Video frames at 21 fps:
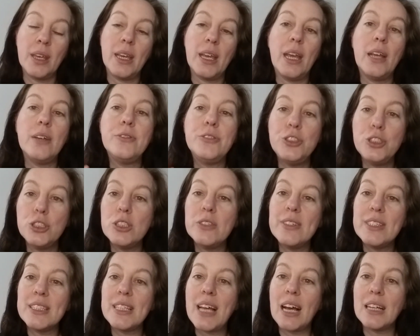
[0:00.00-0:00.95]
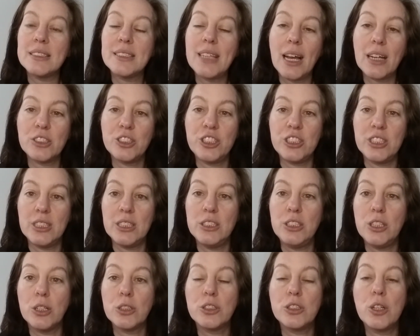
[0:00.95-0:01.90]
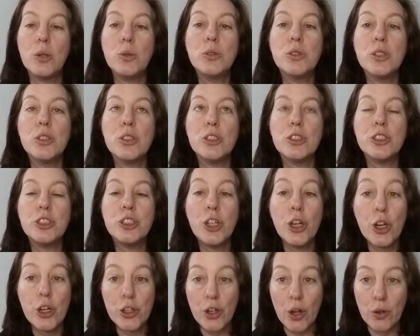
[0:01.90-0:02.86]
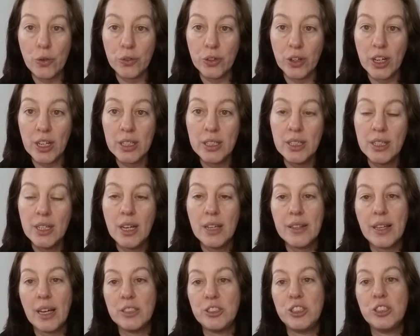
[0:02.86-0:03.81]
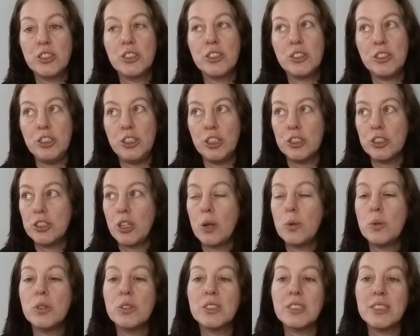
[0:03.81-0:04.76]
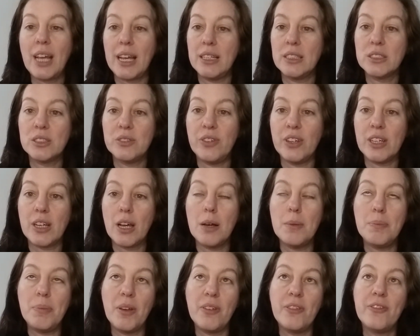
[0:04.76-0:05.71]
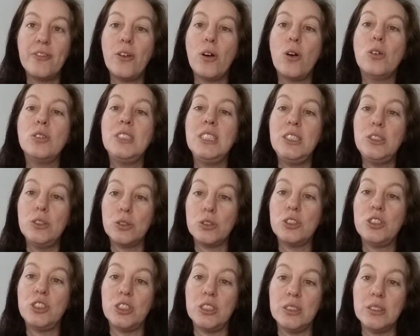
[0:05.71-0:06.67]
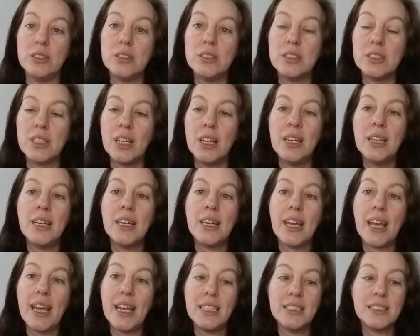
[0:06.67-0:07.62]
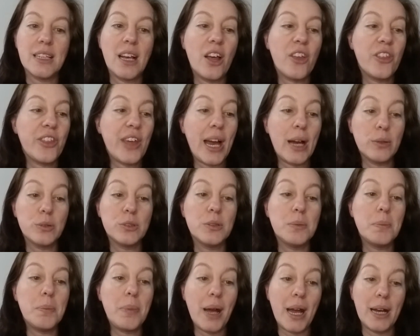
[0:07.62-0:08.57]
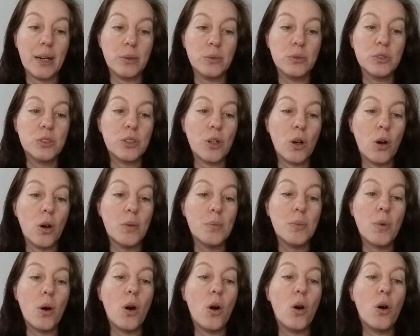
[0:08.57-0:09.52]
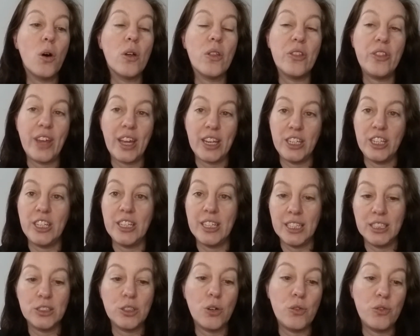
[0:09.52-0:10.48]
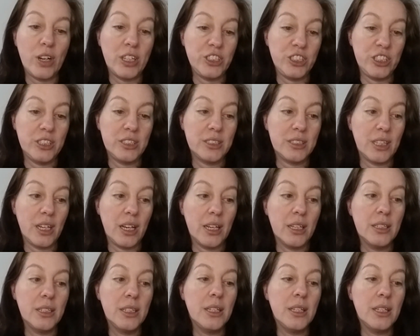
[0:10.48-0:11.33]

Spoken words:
If during that tax year your total turnover, that's just your total sales figure before deductions, is £1,000 or more, then you need to register.